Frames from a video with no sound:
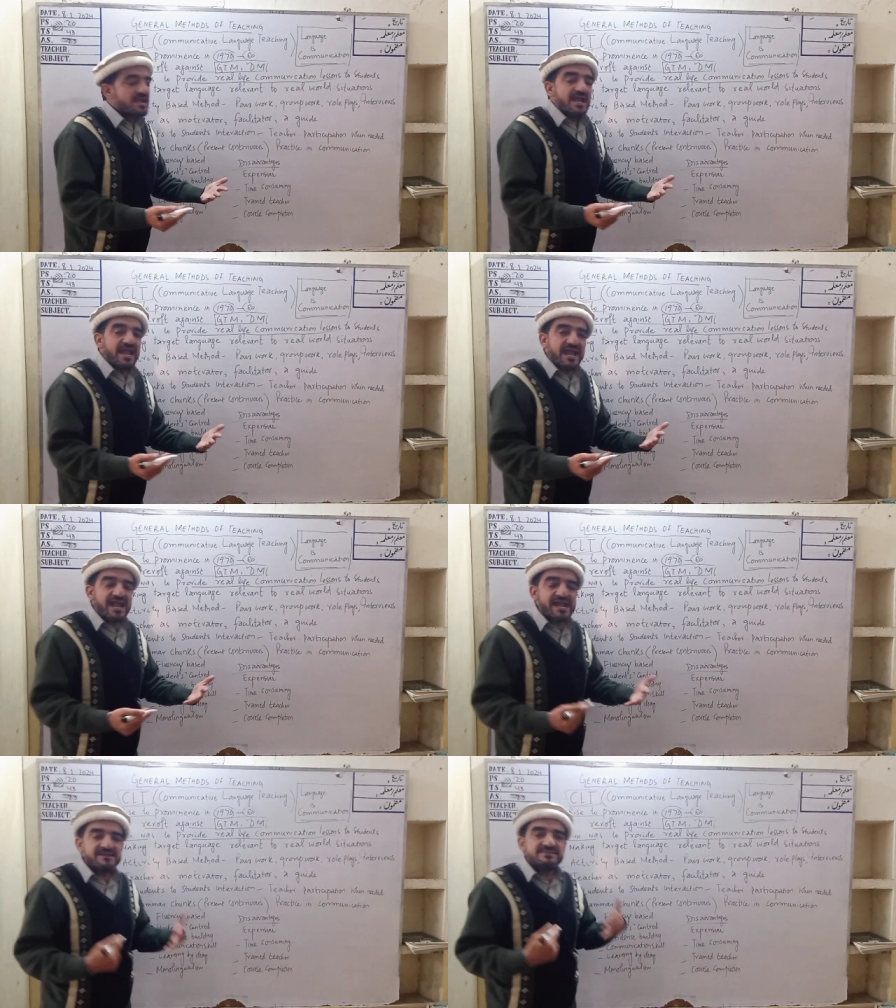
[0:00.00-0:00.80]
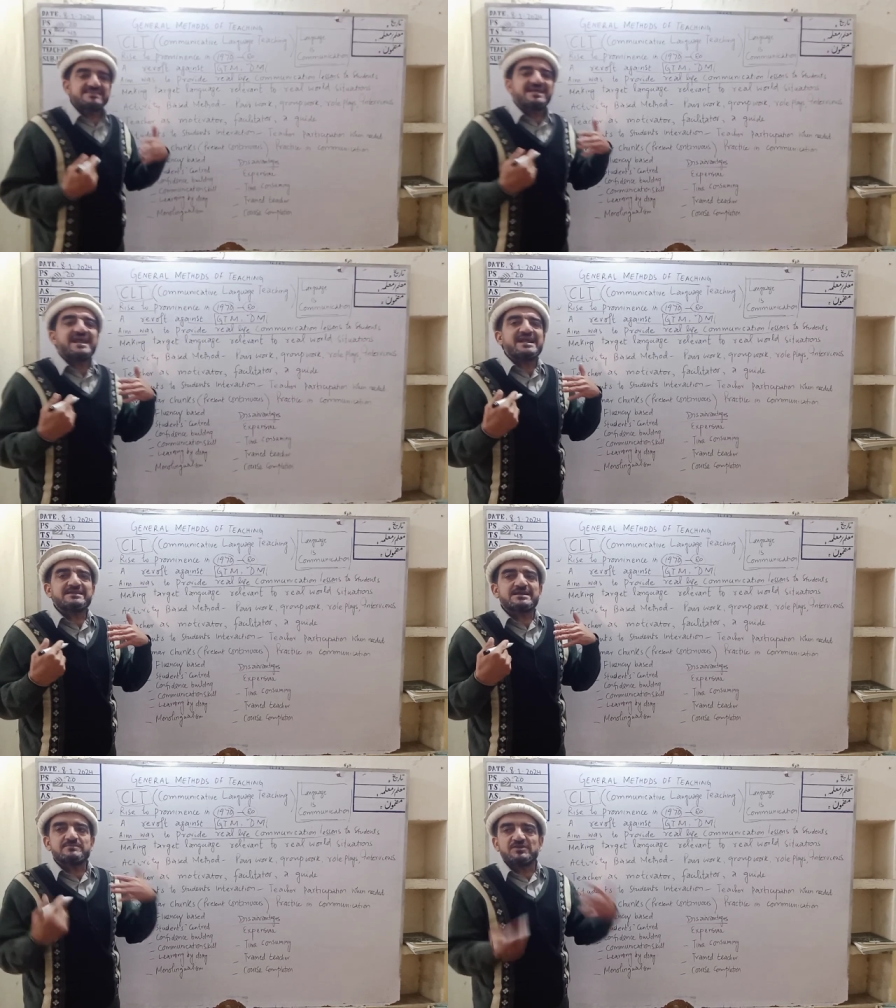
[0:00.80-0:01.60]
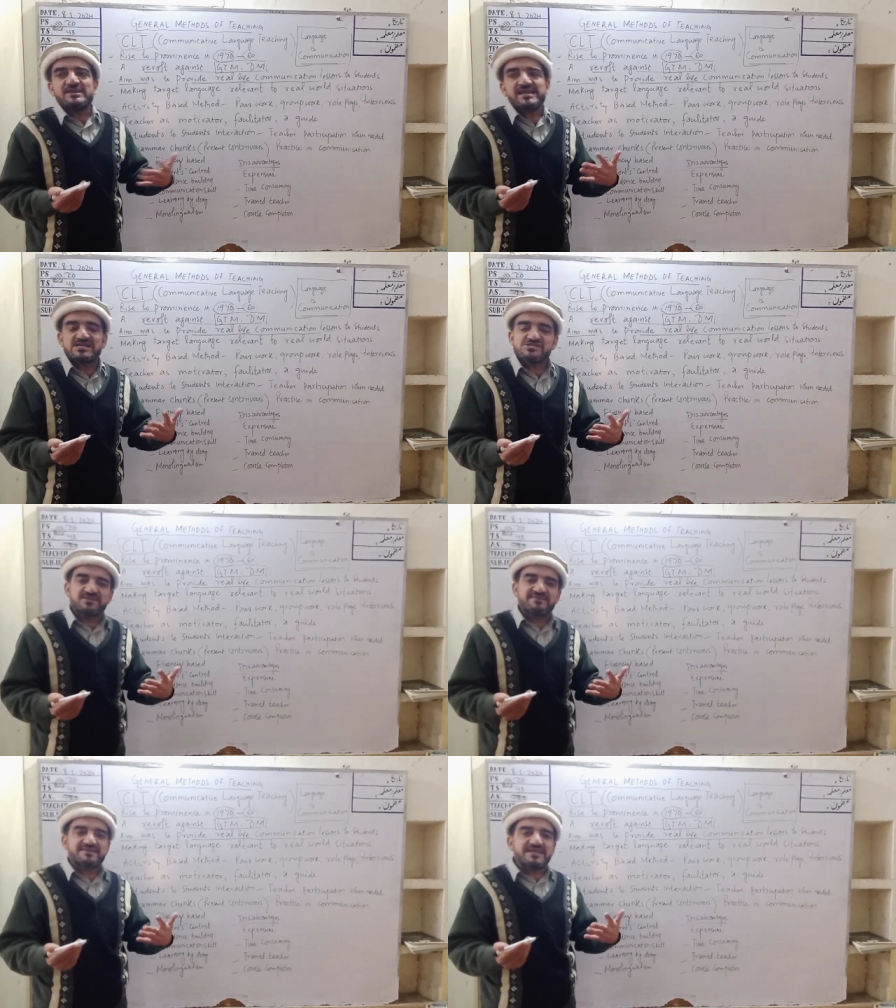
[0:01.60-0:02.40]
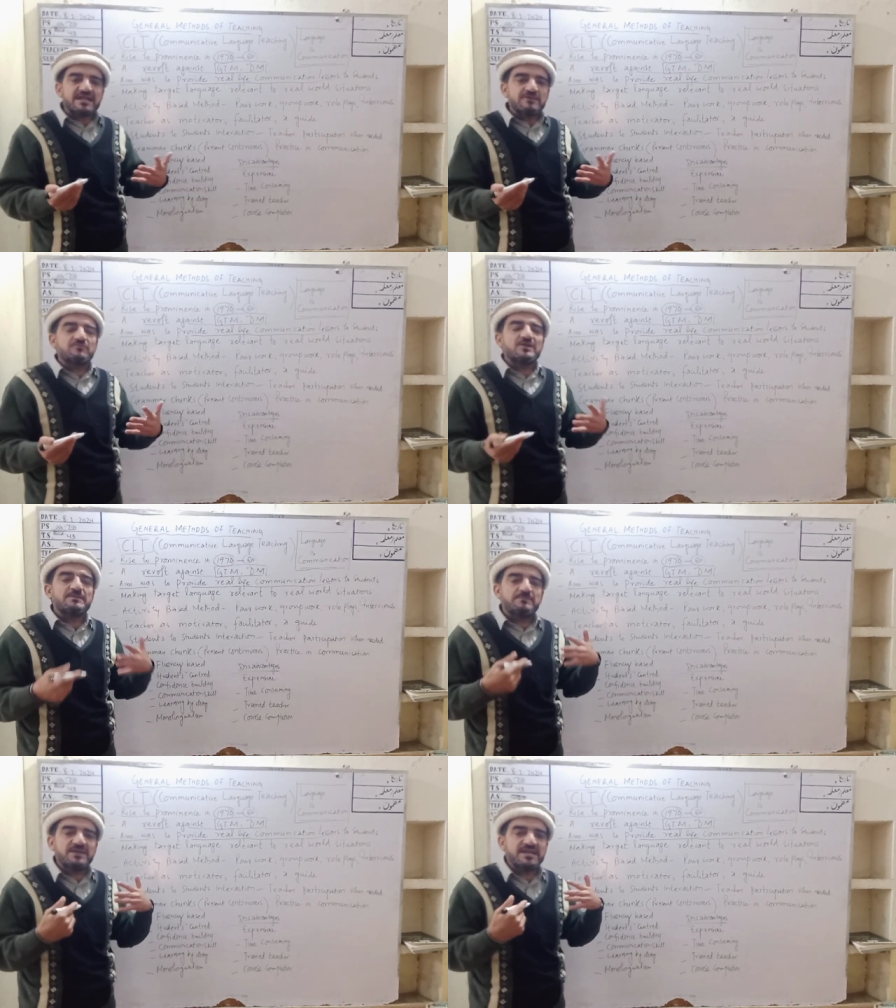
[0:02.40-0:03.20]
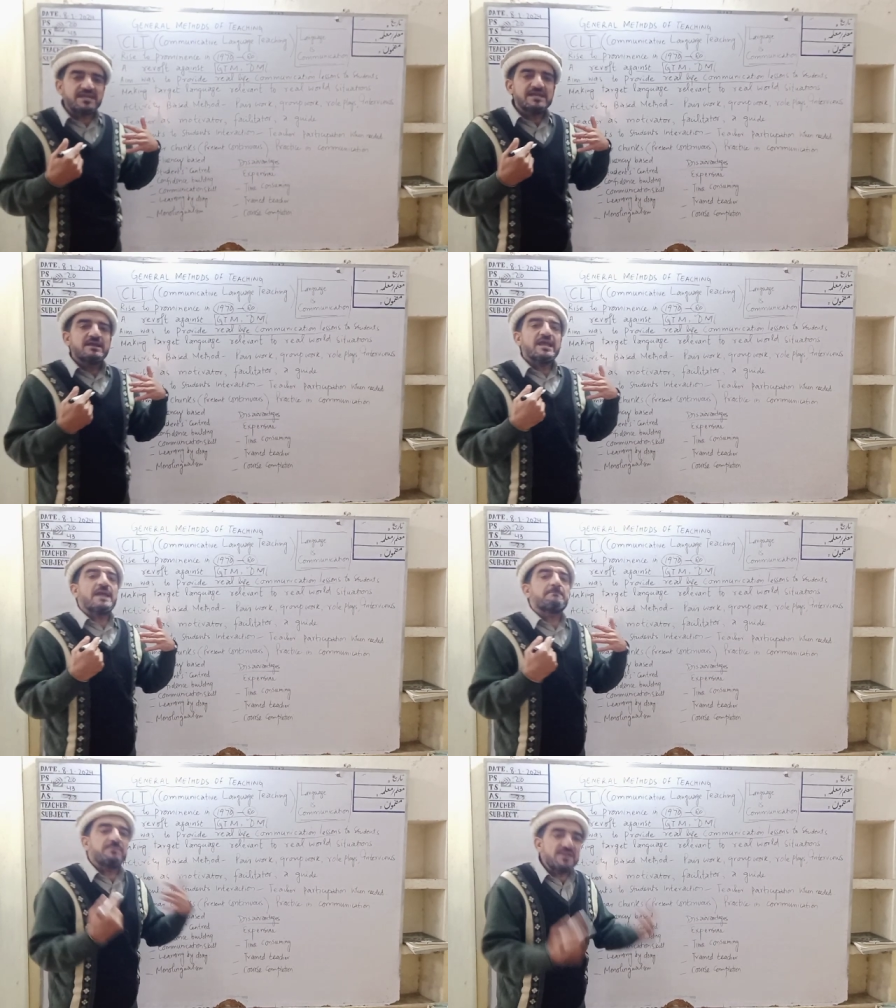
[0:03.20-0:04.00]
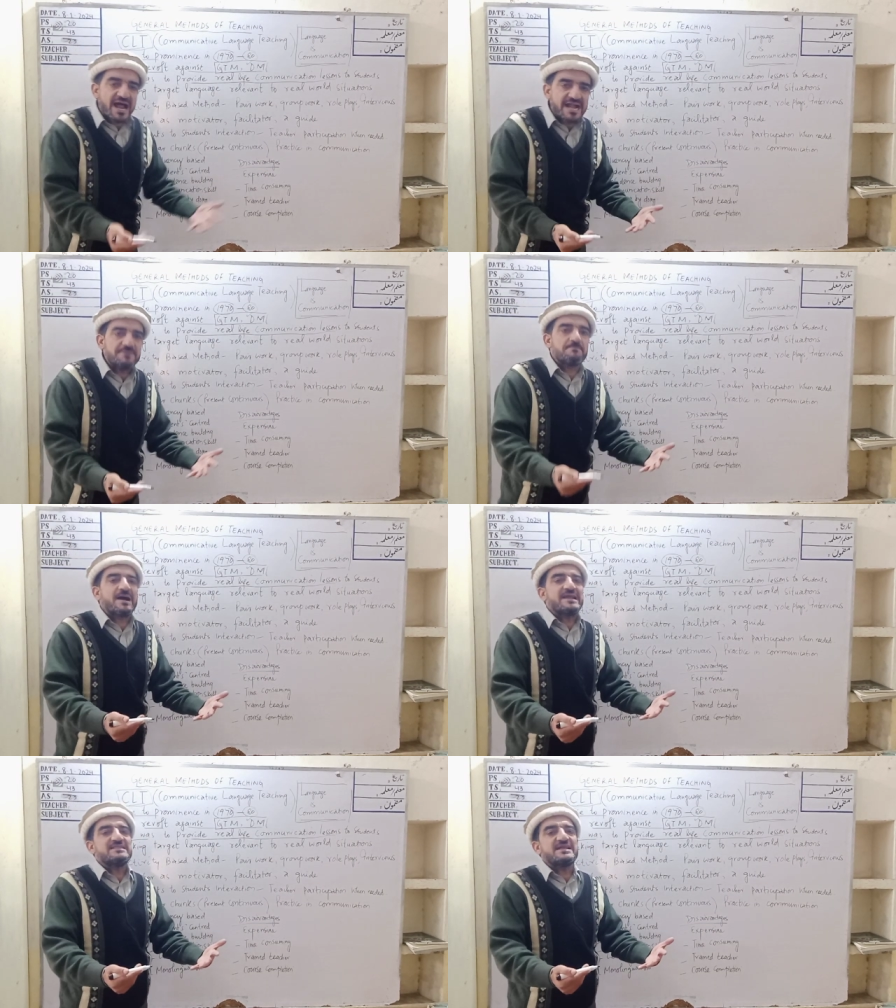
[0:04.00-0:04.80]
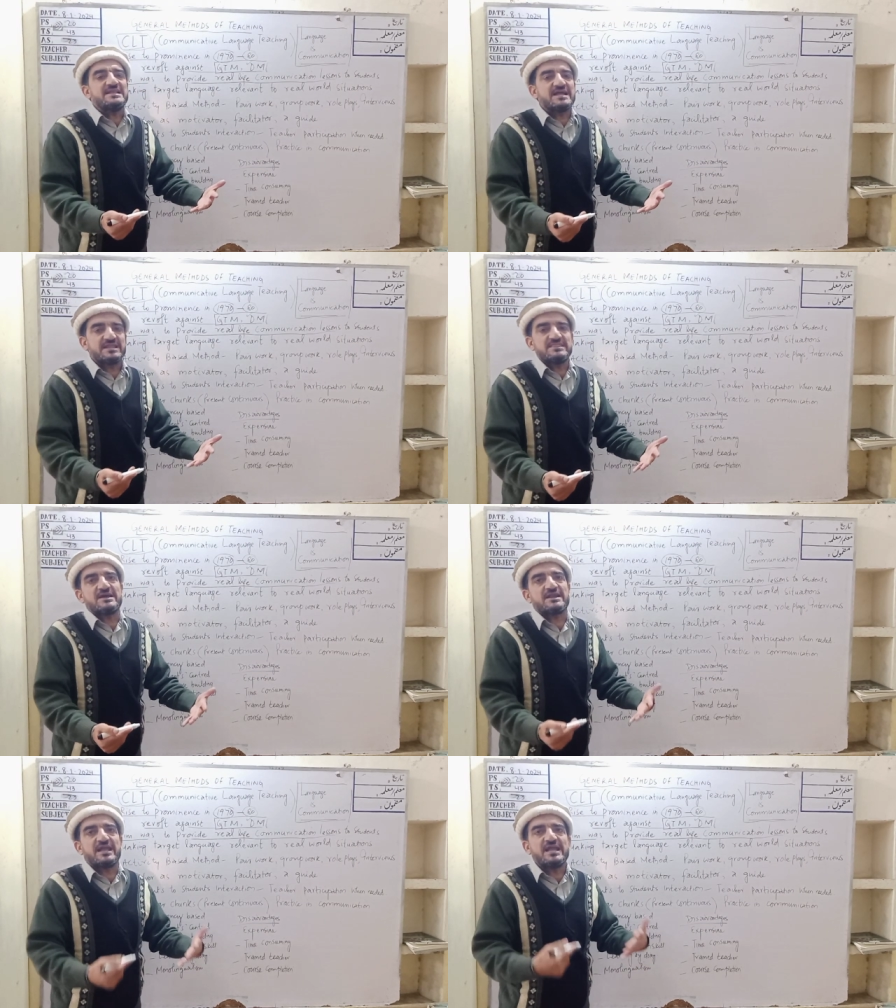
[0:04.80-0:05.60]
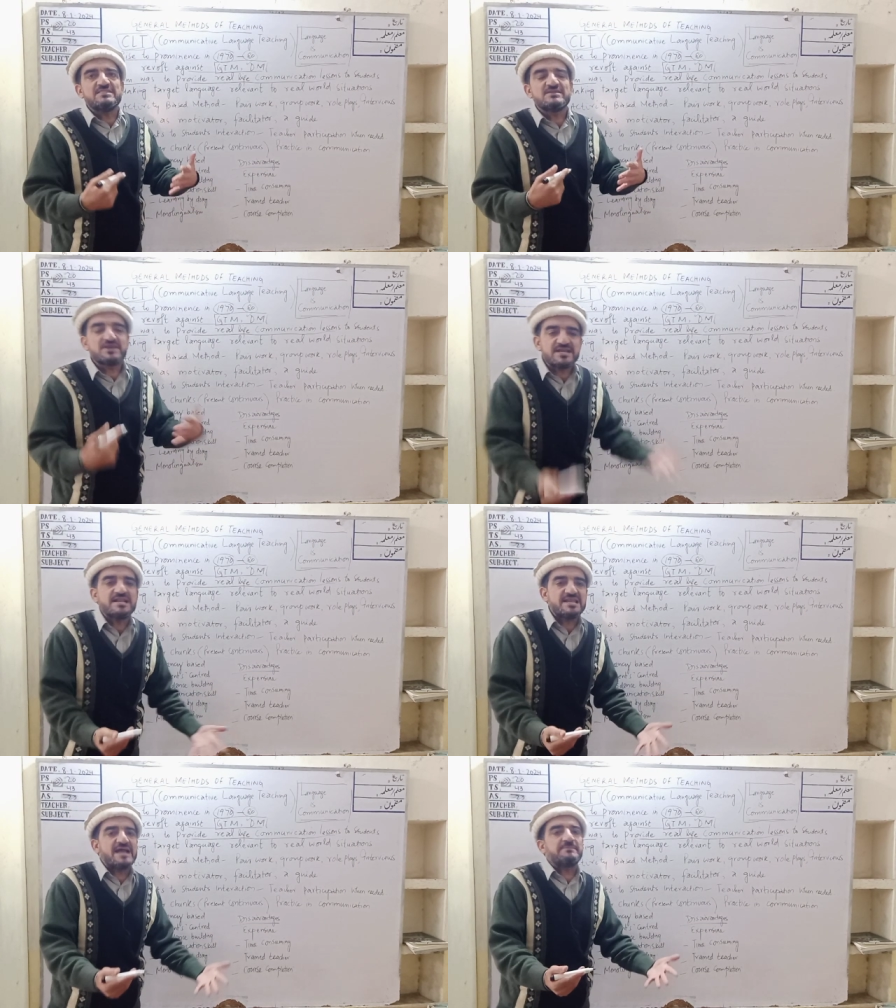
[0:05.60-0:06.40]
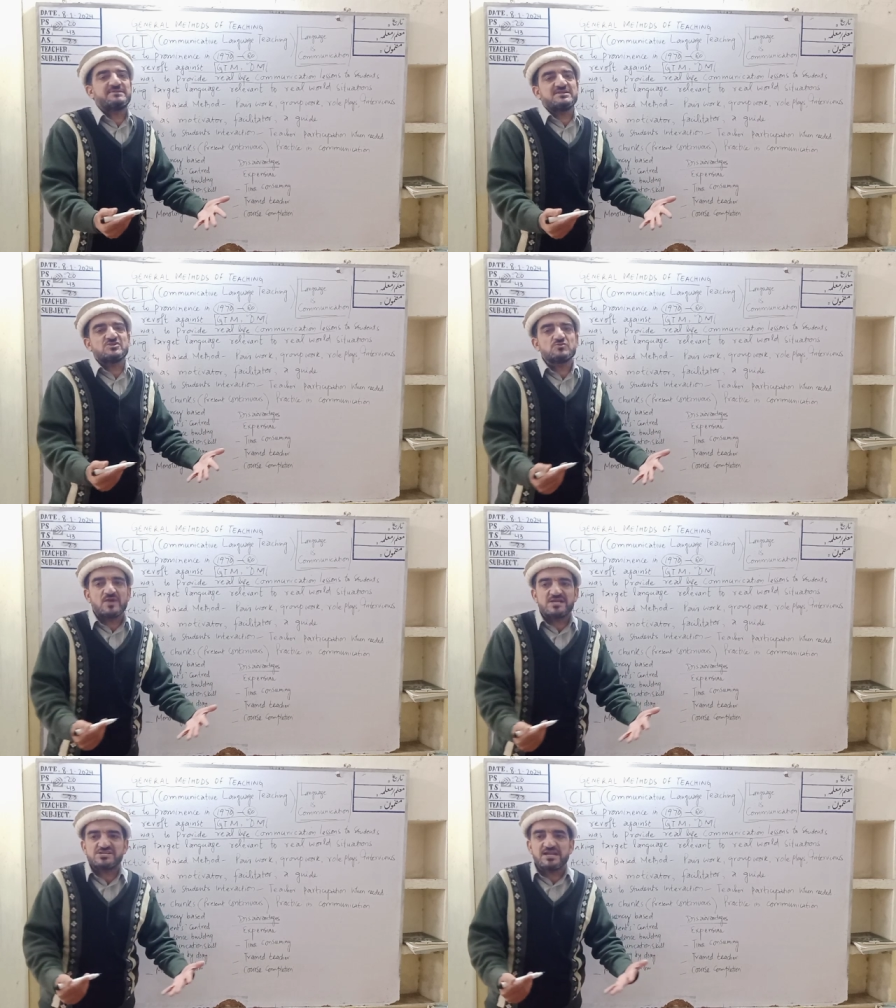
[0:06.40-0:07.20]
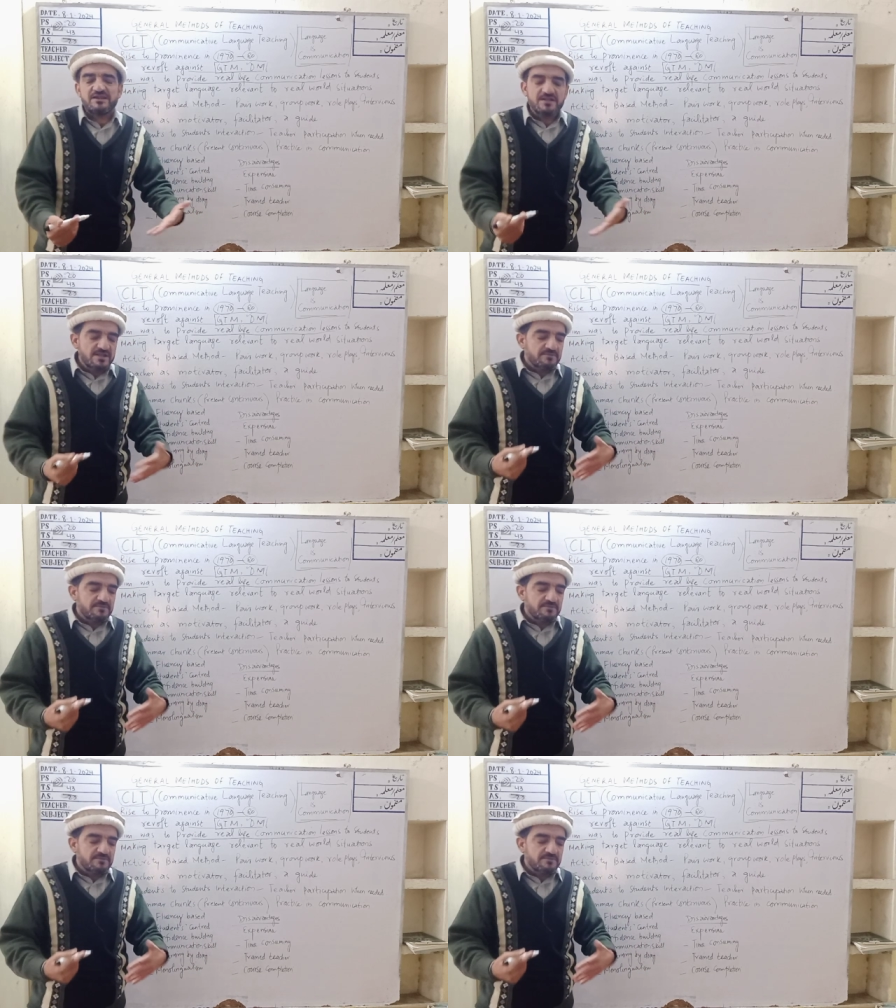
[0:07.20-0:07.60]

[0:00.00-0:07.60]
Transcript: and their communication skill will be applied by the learner in real life situation,